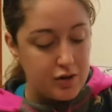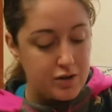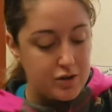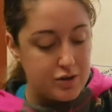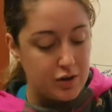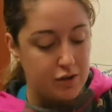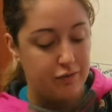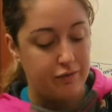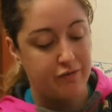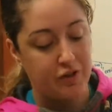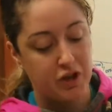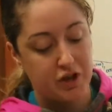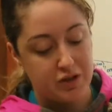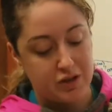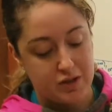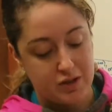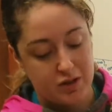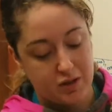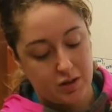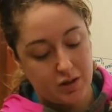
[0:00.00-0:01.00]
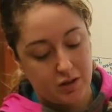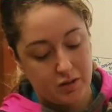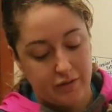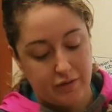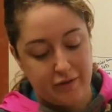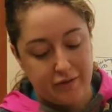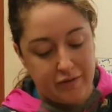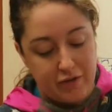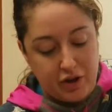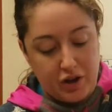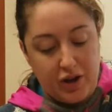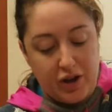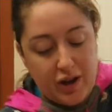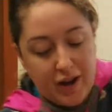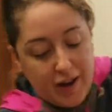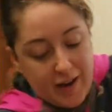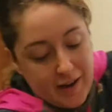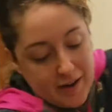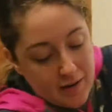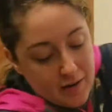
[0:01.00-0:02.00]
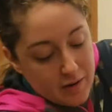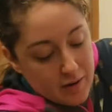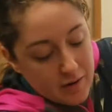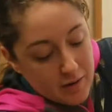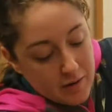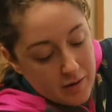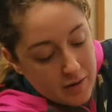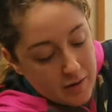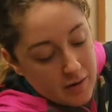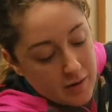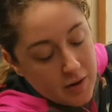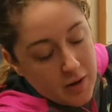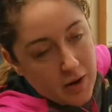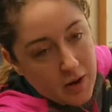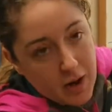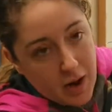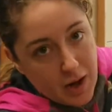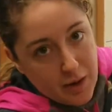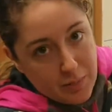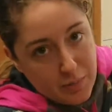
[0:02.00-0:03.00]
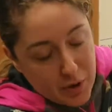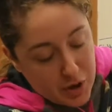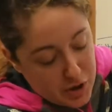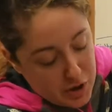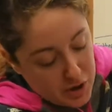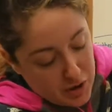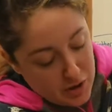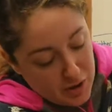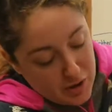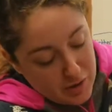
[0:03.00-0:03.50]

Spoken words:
So first, lift her head, and put your